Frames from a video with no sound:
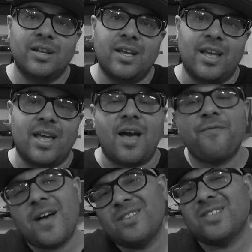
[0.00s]
And I
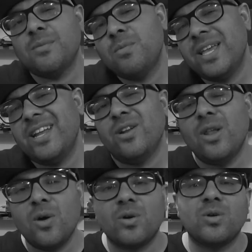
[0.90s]
found some here
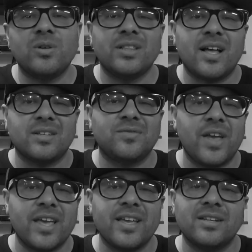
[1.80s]
local in Las
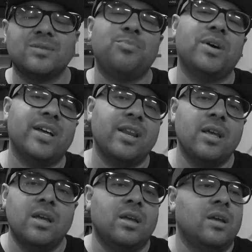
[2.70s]
Vegas, but
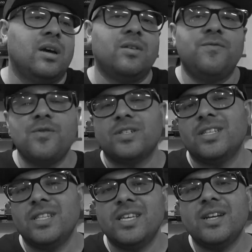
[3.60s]

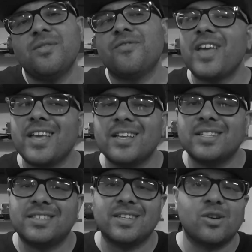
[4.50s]
unfortunately here in
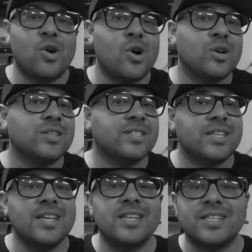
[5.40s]
Vegas, the car
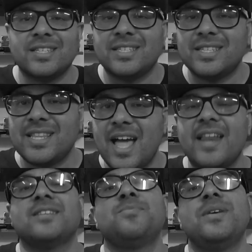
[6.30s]
scene is not
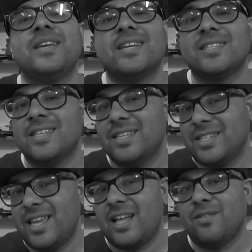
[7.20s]
as big as it is
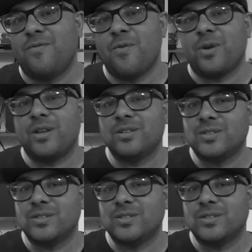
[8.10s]
in California.